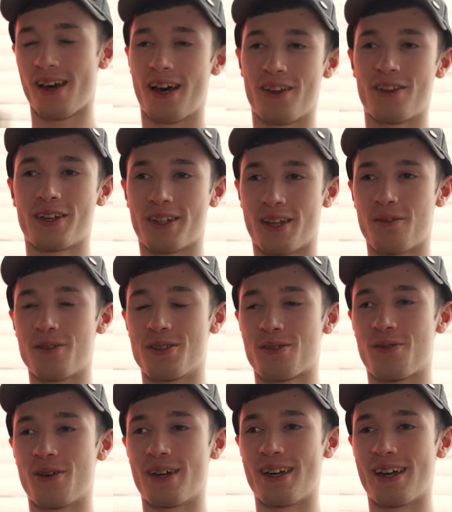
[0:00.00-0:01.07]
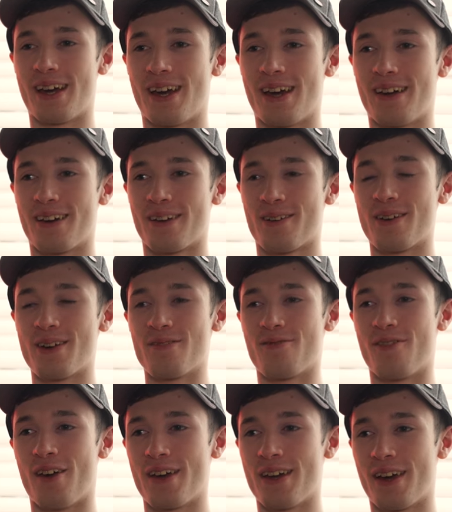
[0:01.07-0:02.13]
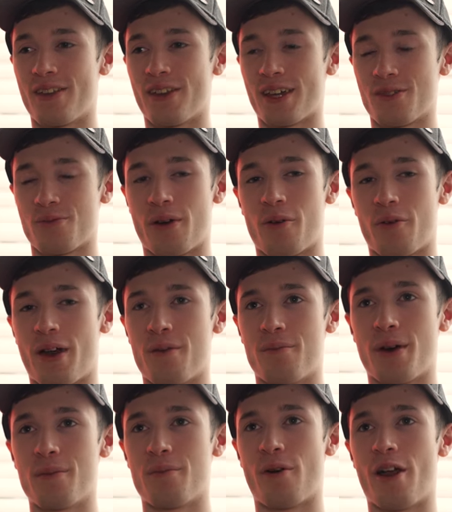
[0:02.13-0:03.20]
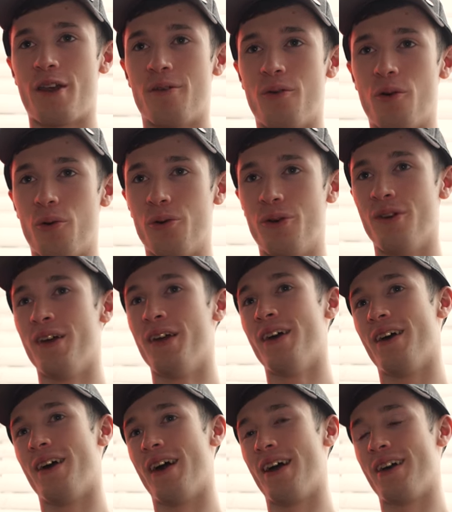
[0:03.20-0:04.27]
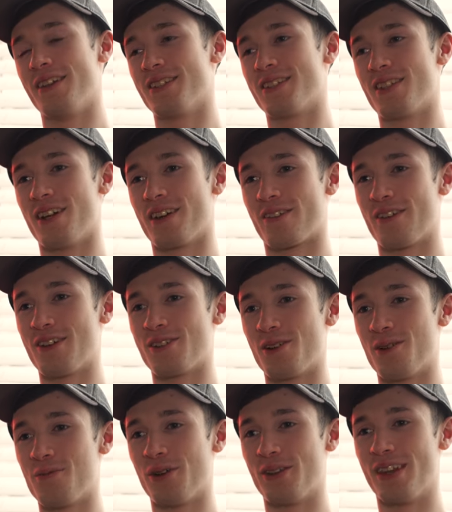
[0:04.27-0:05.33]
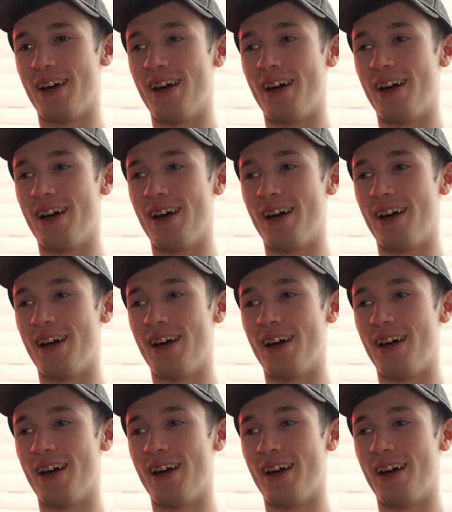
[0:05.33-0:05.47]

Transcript: I think that was quite funny. I think it's well written by Brandon Owen. He's done a great job on